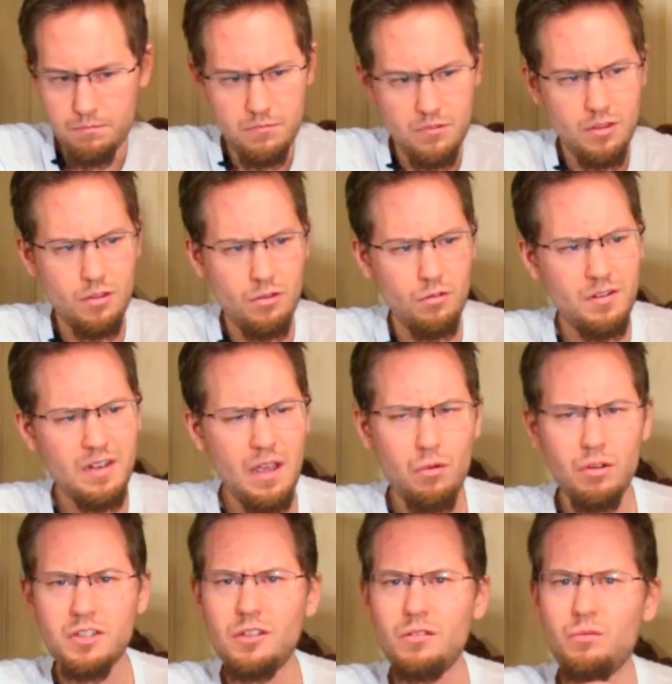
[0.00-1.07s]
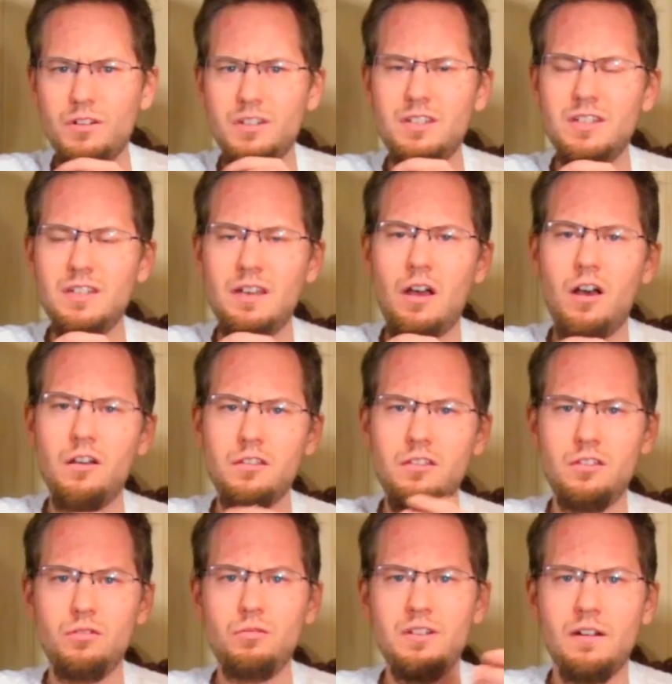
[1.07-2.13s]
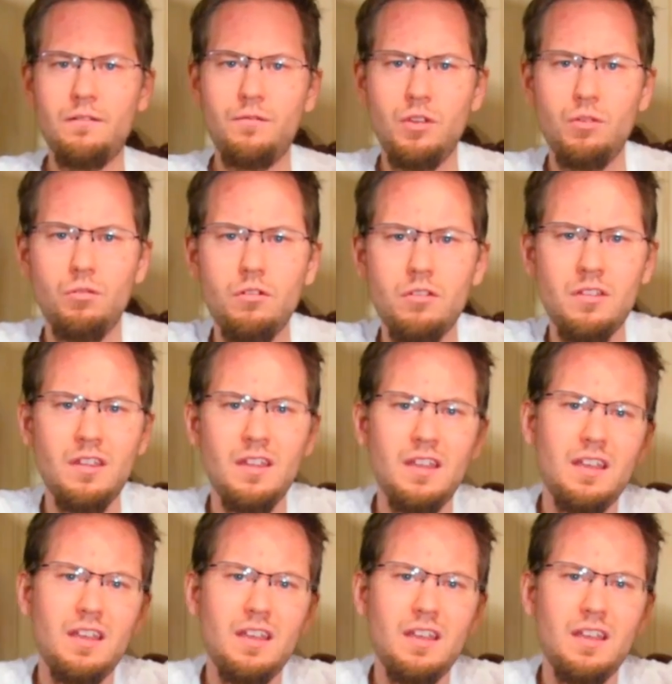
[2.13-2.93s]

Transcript: So now I just want to ask you, dear viewers,